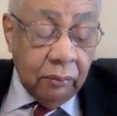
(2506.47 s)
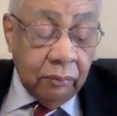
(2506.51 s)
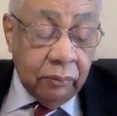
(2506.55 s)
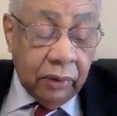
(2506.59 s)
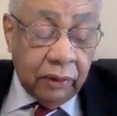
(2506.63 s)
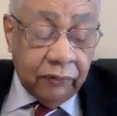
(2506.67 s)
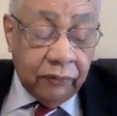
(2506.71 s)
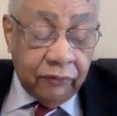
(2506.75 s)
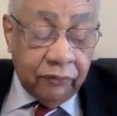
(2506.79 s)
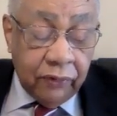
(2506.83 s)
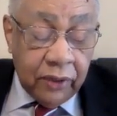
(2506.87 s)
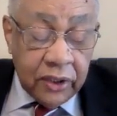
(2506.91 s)

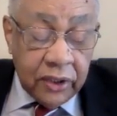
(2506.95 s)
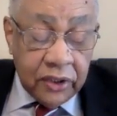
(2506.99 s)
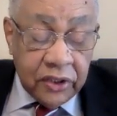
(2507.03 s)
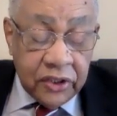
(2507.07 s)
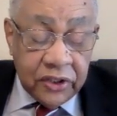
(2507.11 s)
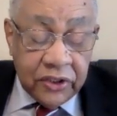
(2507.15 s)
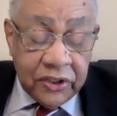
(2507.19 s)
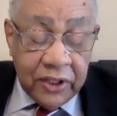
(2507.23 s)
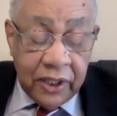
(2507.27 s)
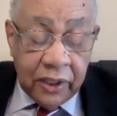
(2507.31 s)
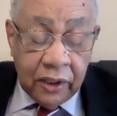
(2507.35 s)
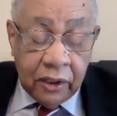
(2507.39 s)
but for the
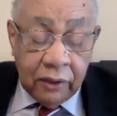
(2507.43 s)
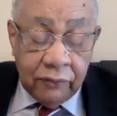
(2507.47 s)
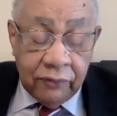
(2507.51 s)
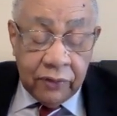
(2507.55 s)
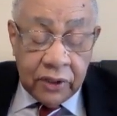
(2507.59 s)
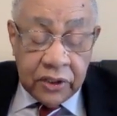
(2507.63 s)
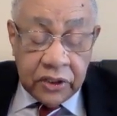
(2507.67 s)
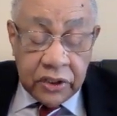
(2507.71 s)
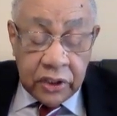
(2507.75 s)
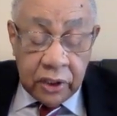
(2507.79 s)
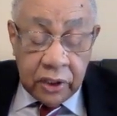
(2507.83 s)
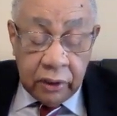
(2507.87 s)
sake of
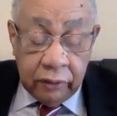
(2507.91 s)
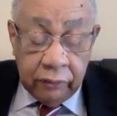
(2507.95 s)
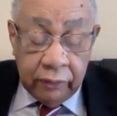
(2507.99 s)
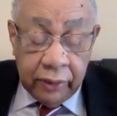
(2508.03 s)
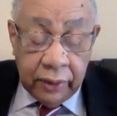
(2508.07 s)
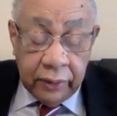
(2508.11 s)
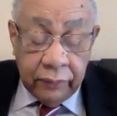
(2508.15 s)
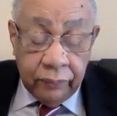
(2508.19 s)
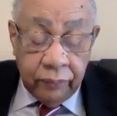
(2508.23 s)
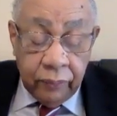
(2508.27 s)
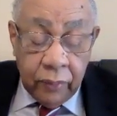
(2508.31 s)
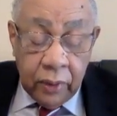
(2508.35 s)
her
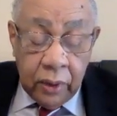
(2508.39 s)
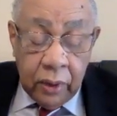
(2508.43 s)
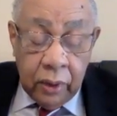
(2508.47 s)
children,